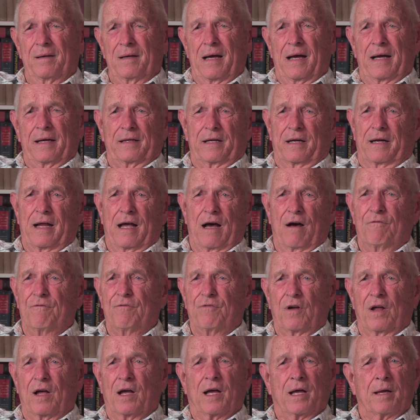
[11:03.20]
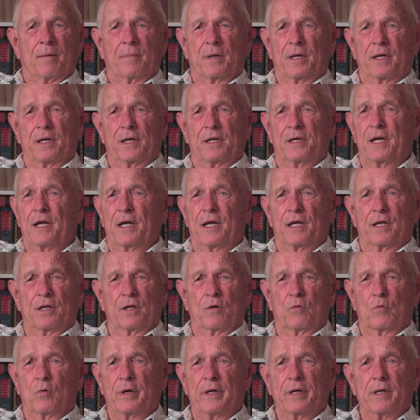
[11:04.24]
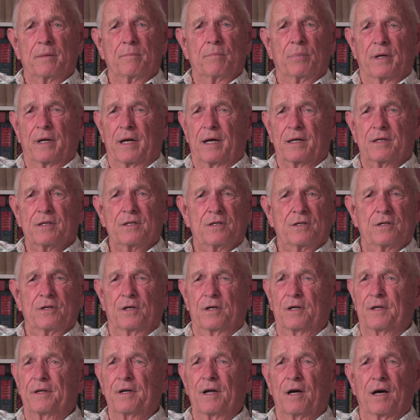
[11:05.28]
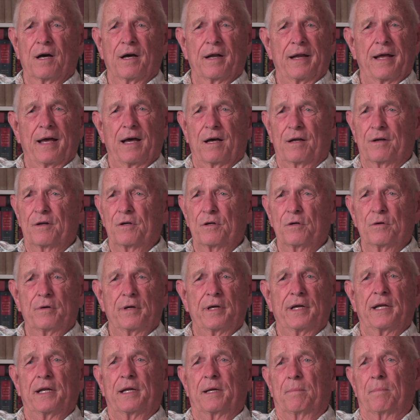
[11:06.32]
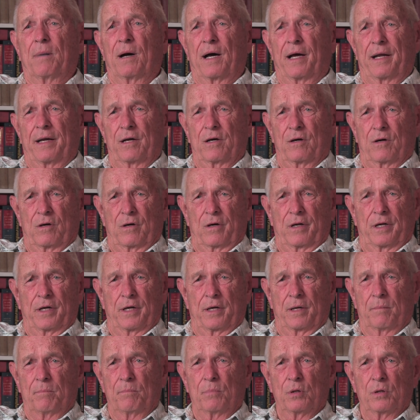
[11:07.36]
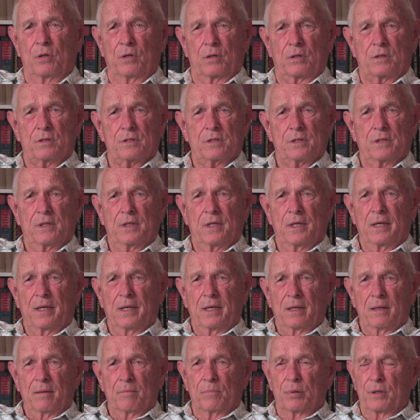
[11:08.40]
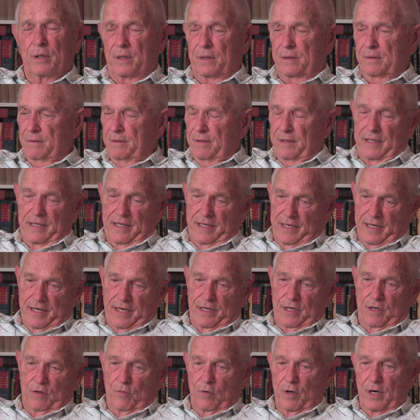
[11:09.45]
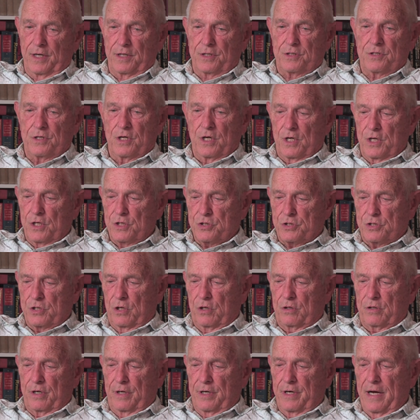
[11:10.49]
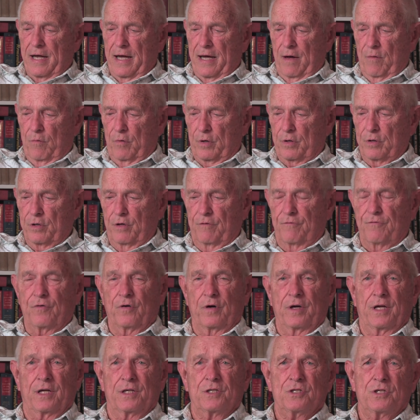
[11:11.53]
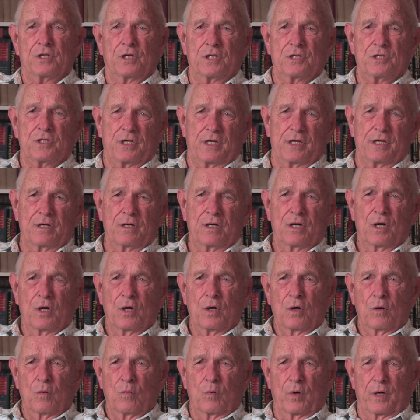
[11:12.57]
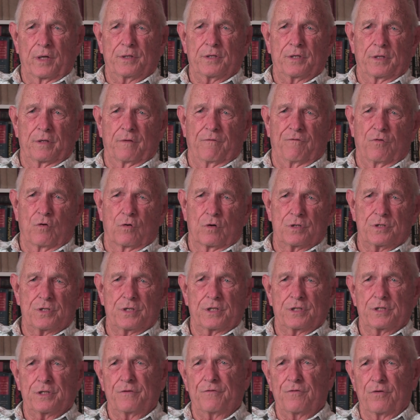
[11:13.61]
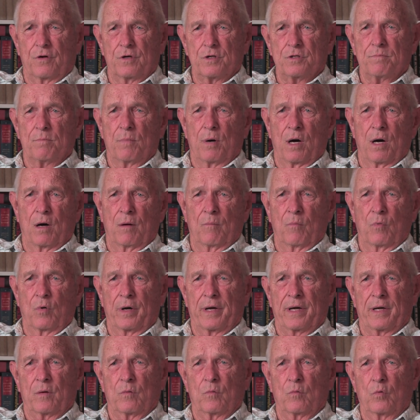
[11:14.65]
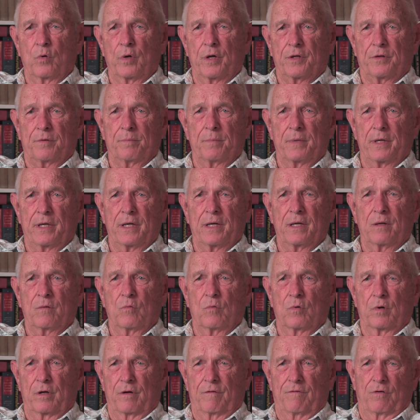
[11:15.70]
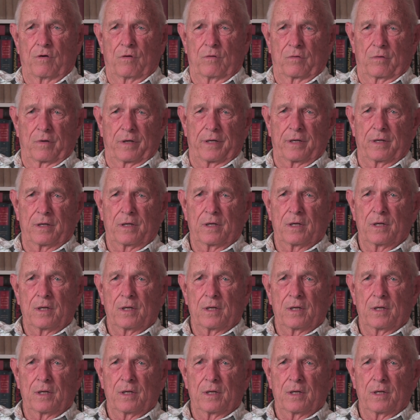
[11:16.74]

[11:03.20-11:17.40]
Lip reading: I could outfly him any day of the week, but I could not outdo anybody, hardly in the books. But at any rate, Stunker and I were good friends since he went to the 461st Bomb Wing with me, one of only